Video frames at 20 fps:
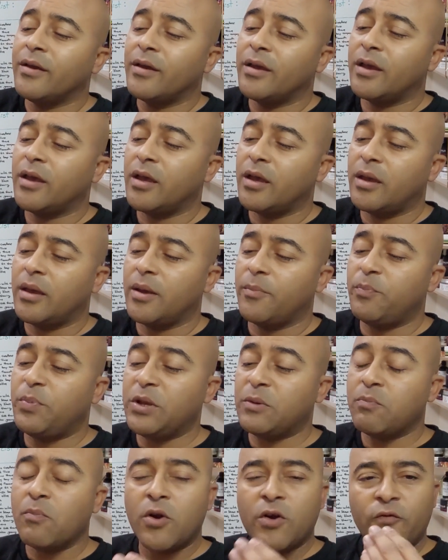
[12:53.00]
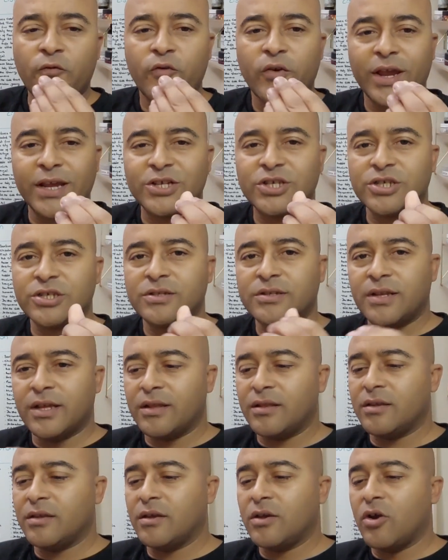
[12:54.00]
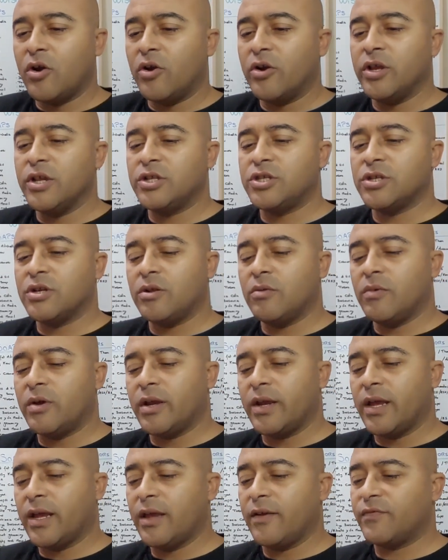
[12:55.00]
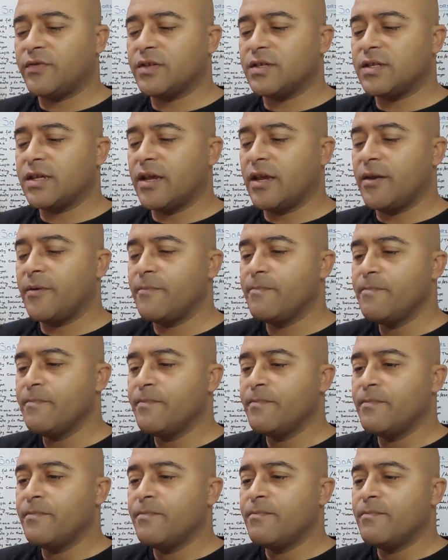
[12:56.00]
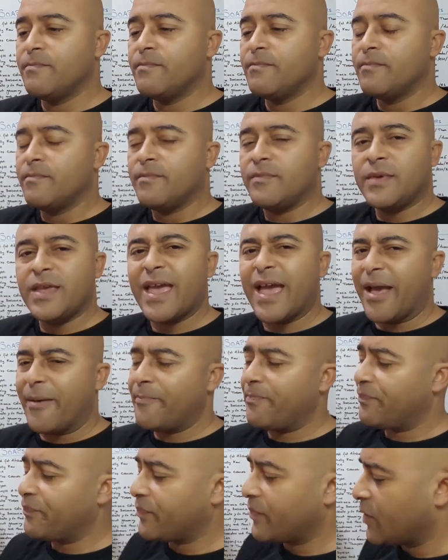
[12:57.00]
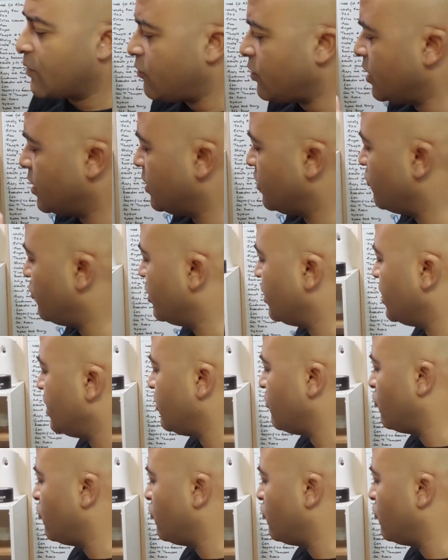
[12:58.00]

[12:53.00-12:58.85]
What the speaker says: A bit more fresh than the original one, I have to say. Yeah, really, really,